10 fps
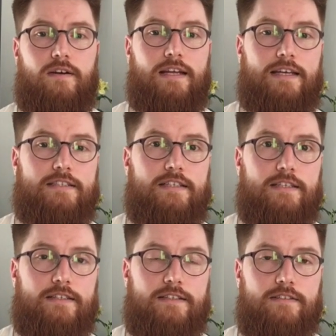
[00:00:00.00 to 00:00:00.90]
Link is
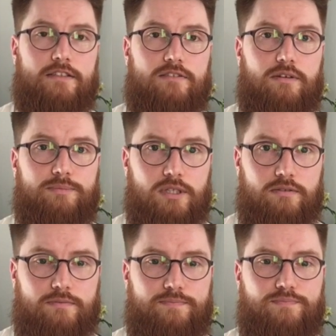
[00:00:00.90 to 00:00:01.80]
in
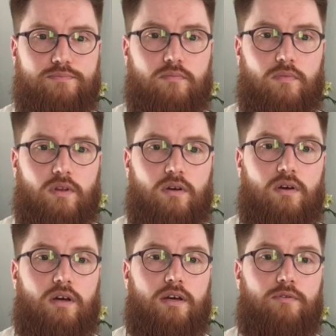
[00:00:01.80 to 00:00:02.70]
description.
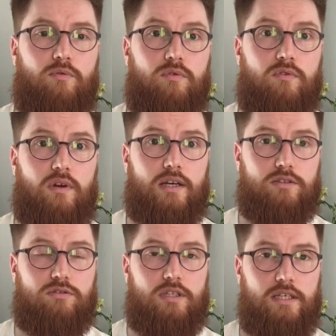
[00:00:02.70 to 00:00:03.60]
If you would
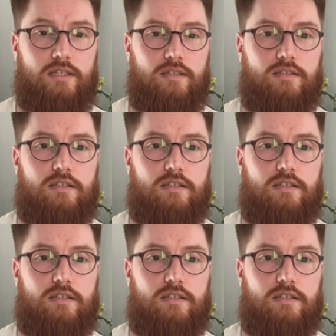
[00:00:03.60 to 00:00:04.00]
like to see